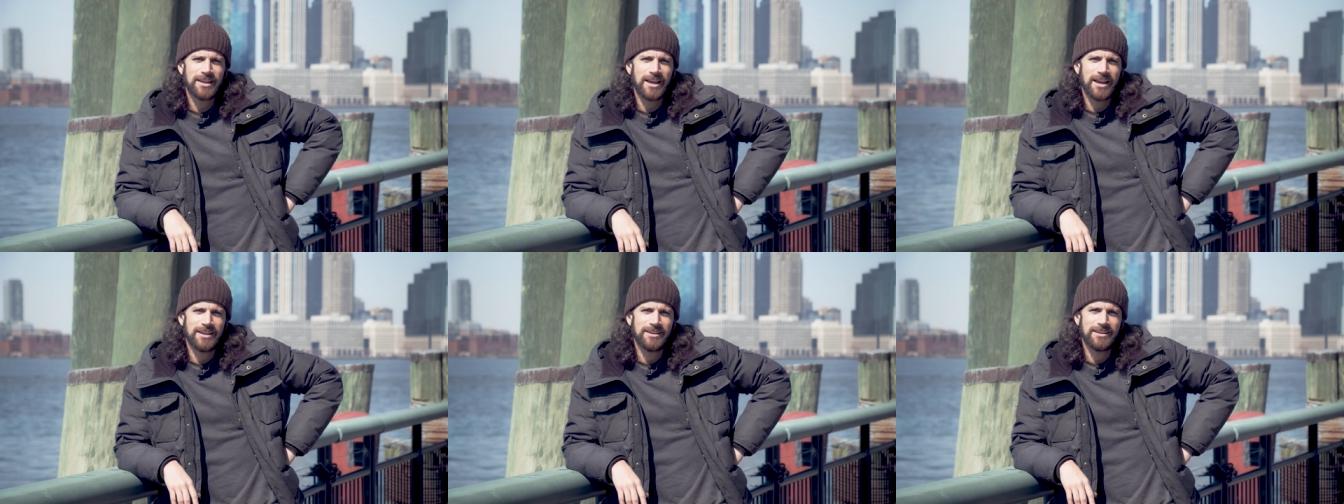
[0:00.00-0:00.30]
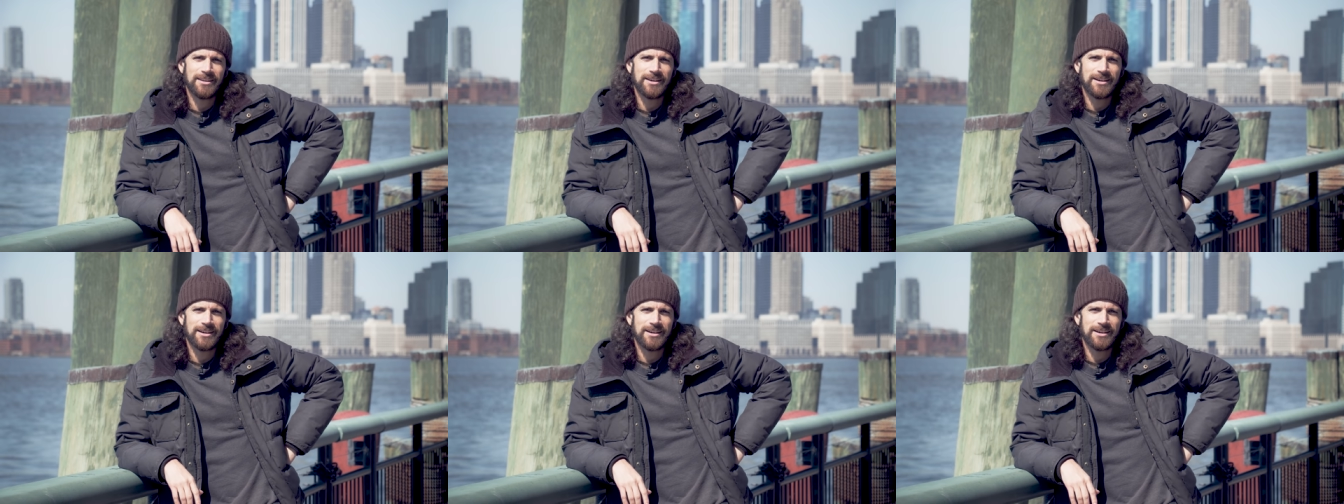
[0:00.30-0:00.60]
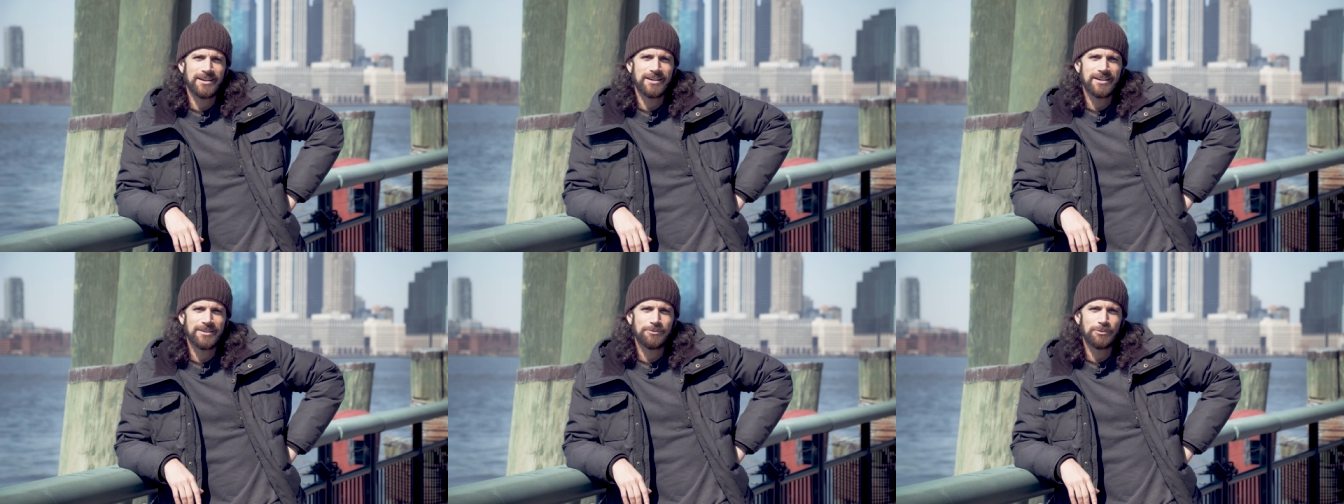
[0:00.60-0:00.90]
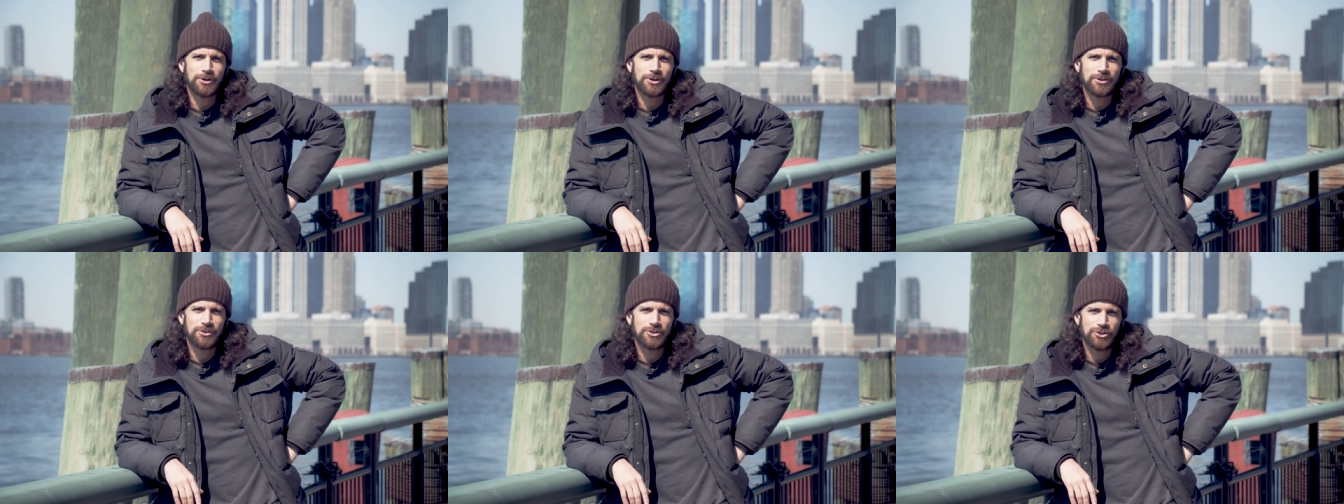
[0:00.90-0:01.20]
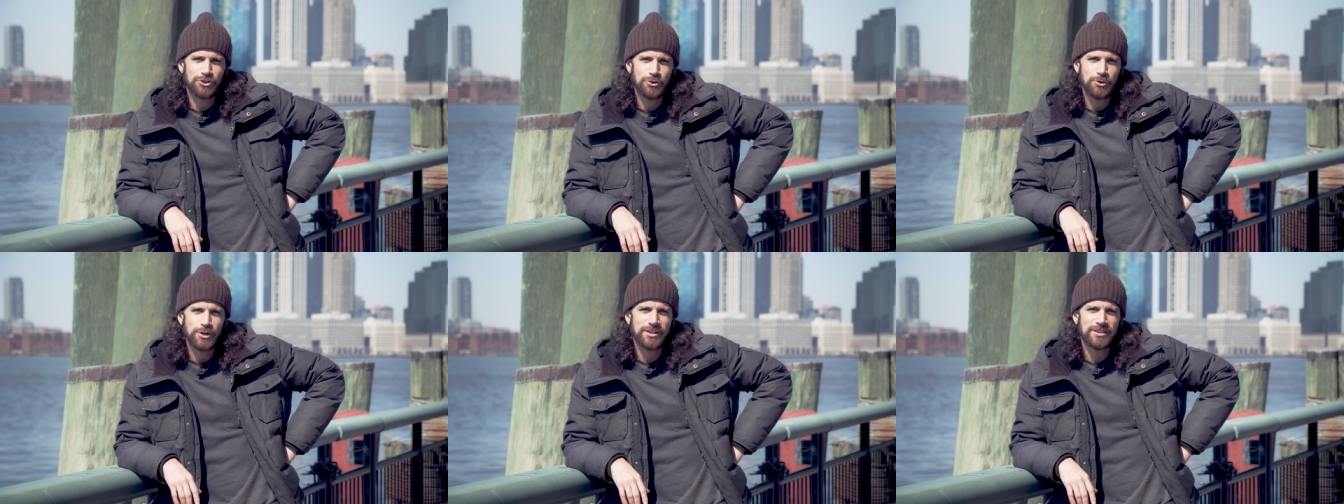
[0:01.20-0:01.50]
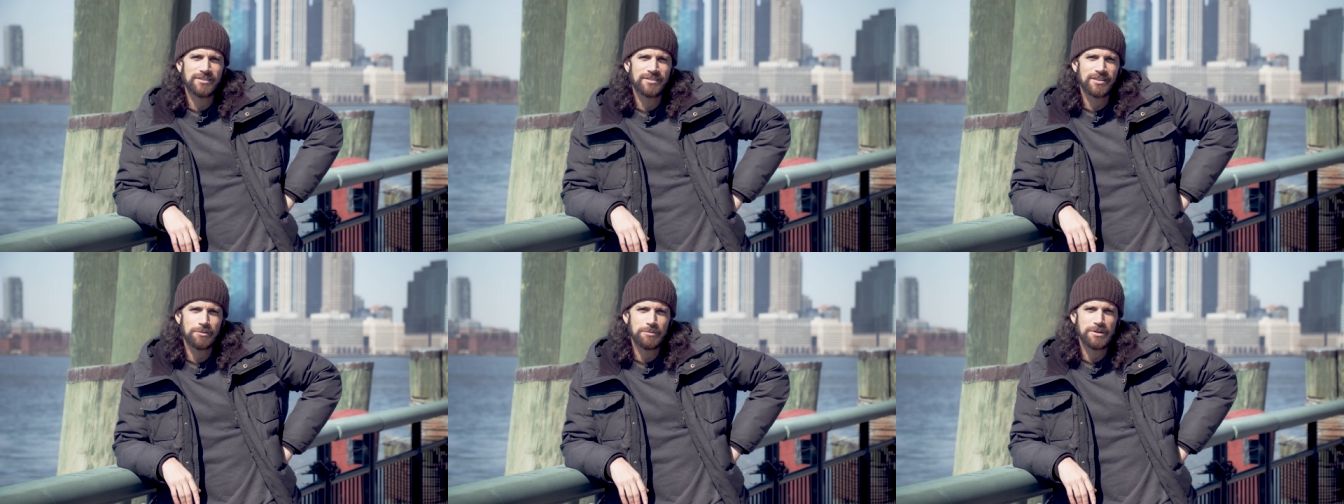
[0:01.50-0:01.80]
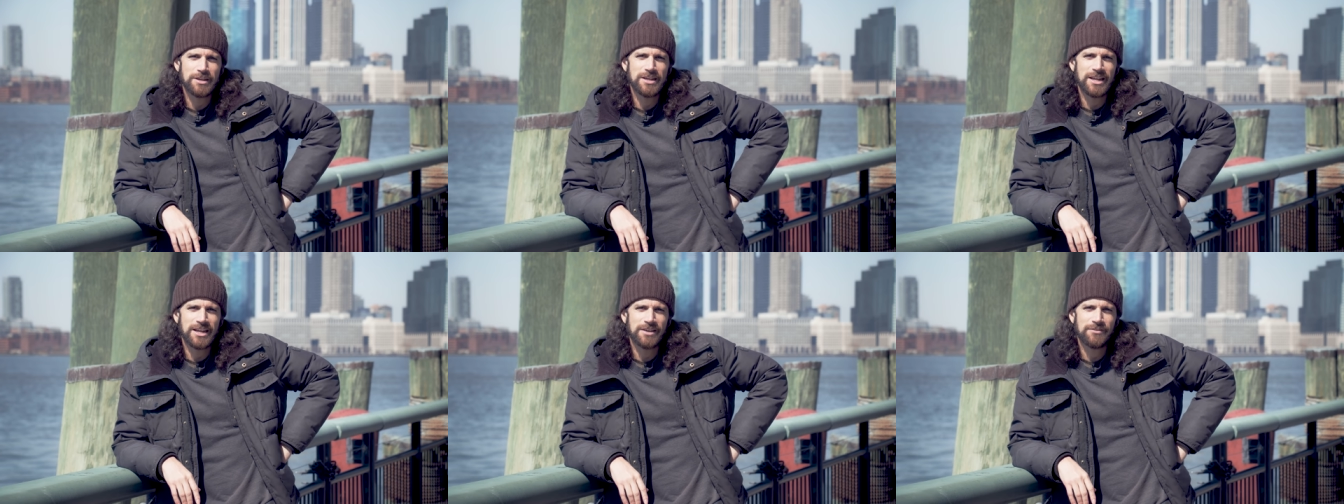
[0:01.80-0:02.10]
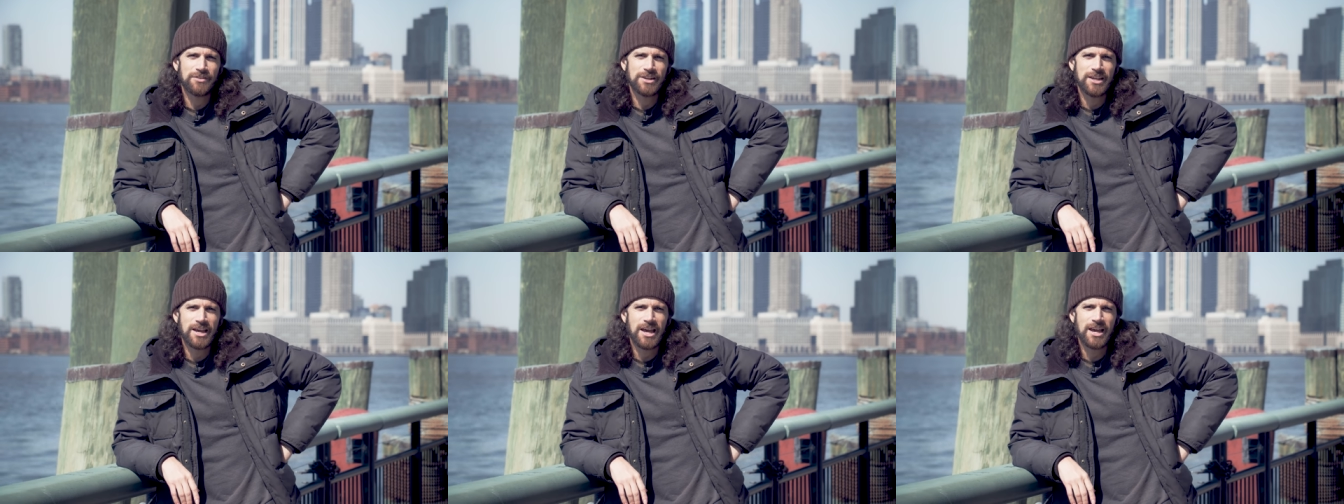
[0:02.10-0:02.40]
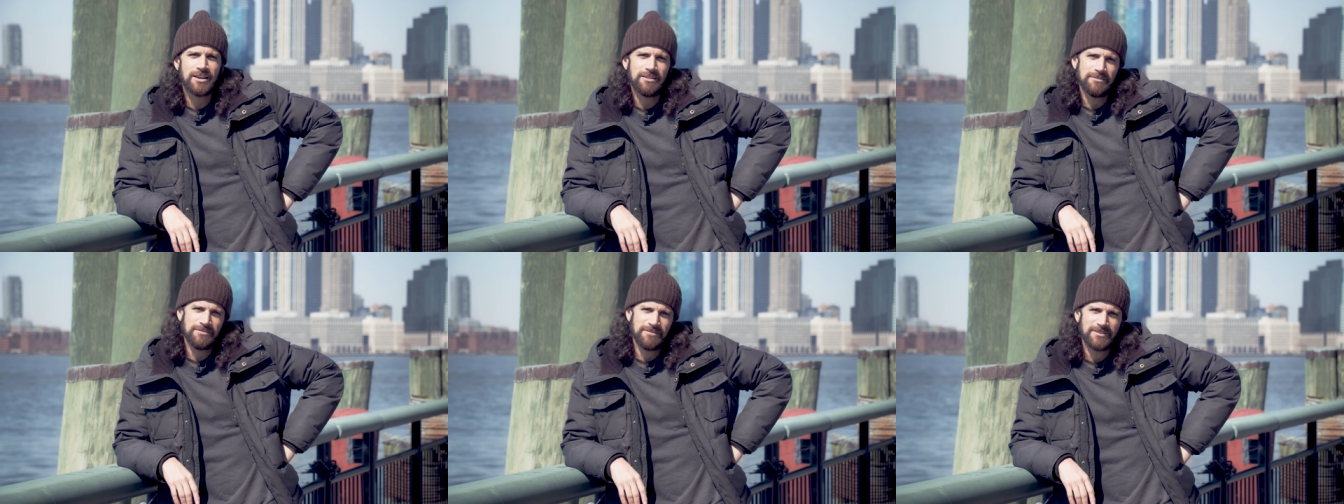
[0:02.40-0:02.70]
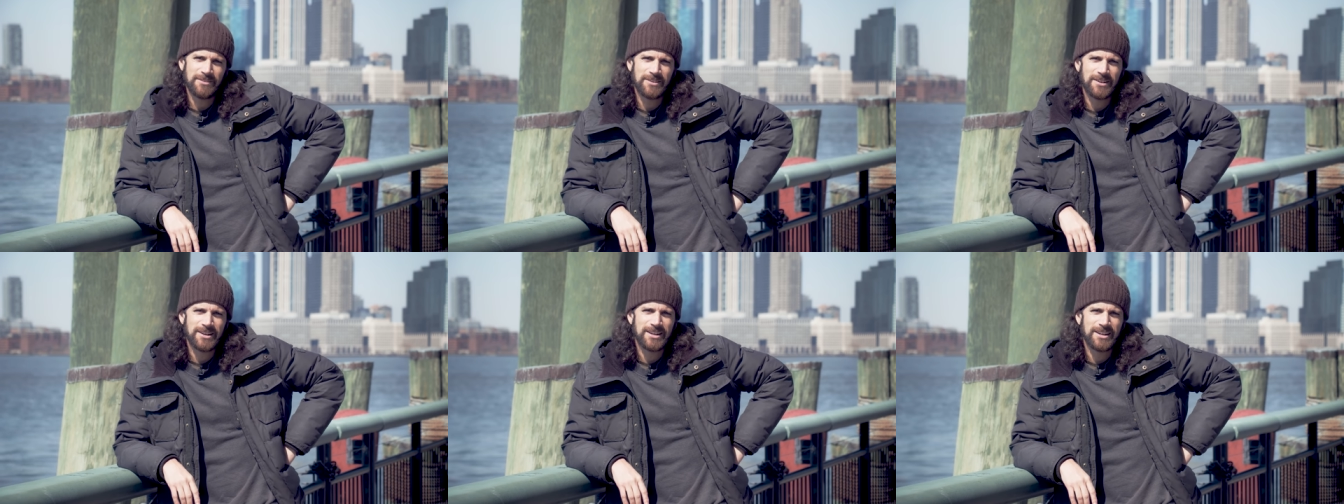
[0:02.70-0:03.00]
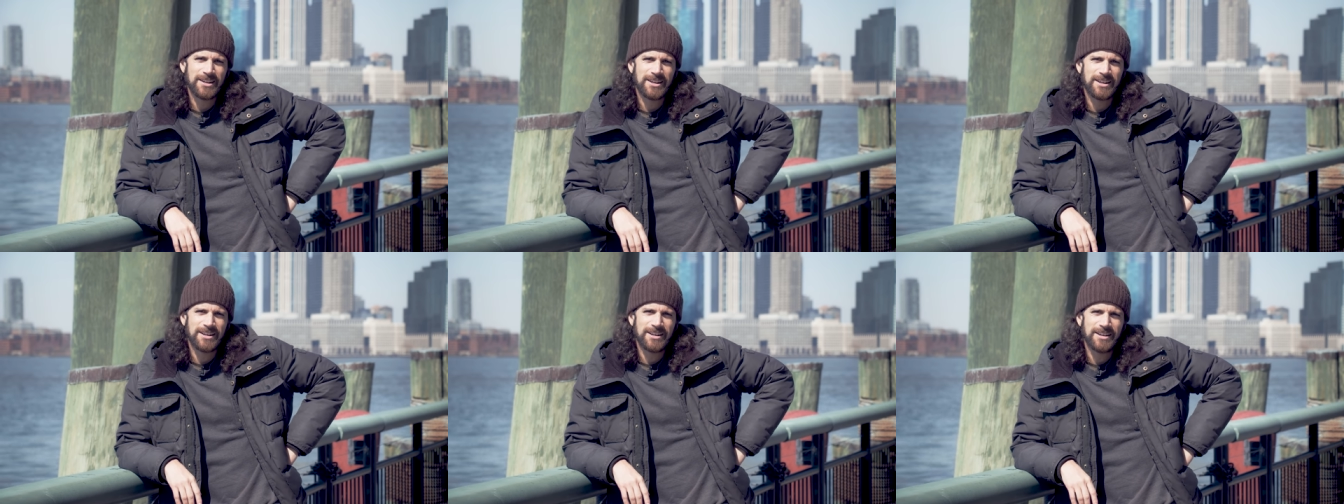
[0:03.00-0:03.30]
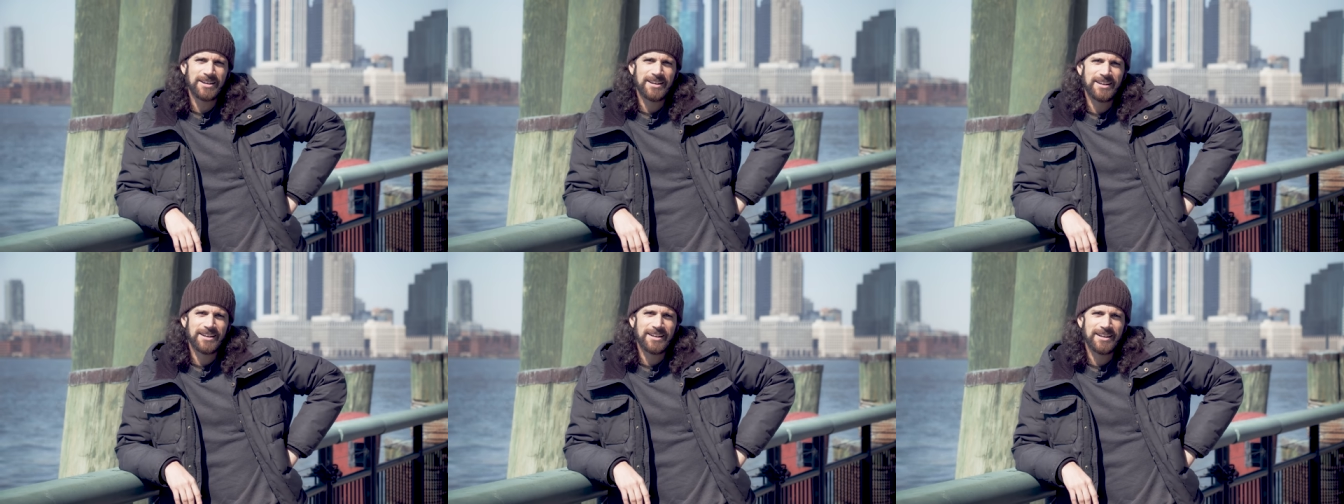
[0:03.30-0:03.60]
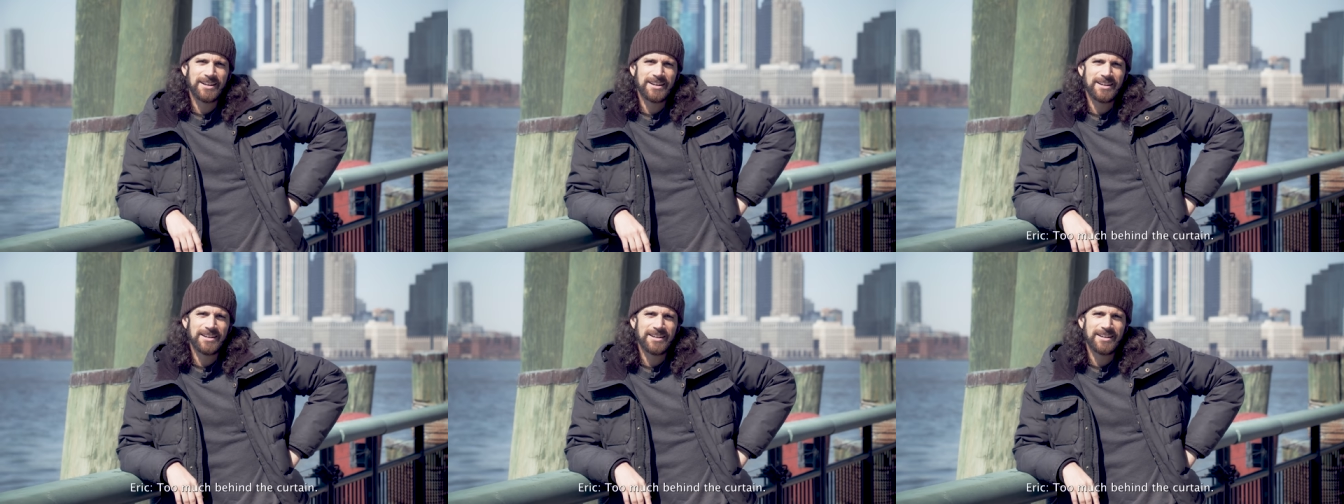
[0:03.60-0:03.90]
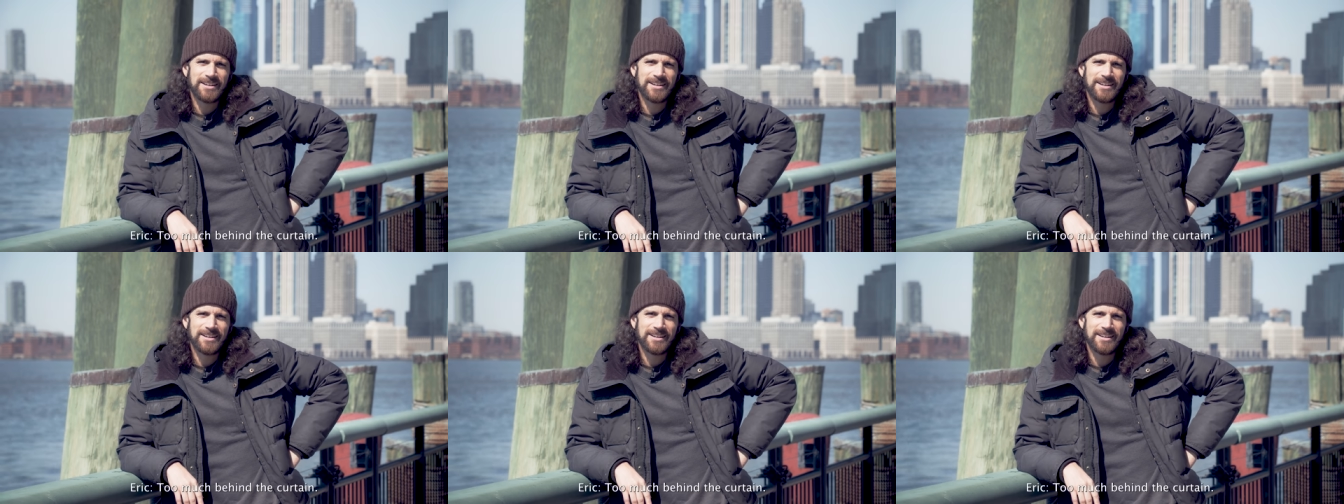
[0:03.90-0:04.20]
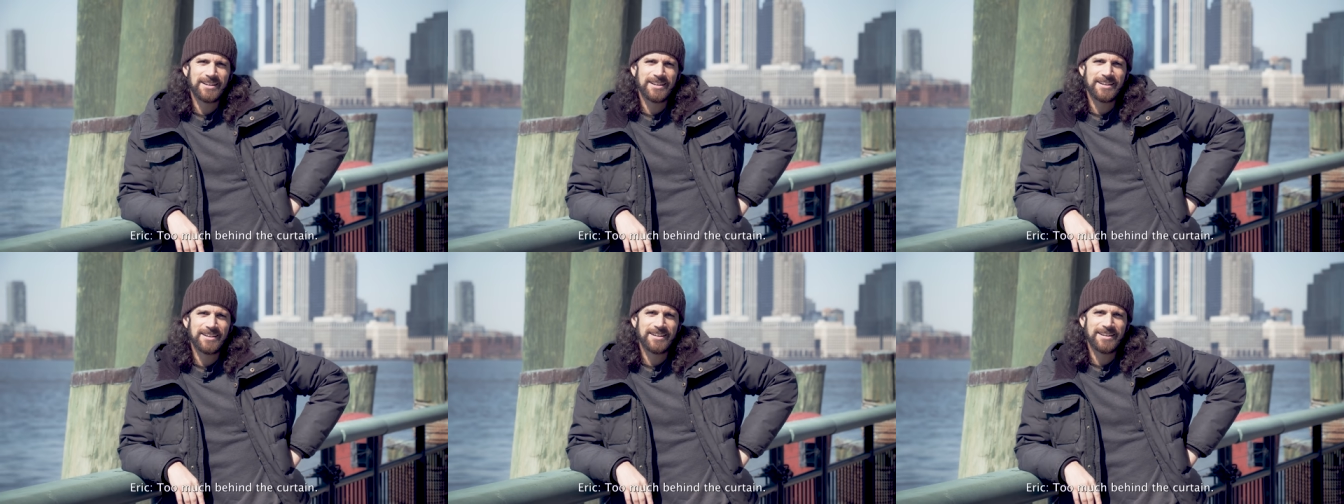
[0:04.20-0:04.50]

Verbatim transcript: and uh, we're shooting this at the beginning of the day. Too much behind the curtain.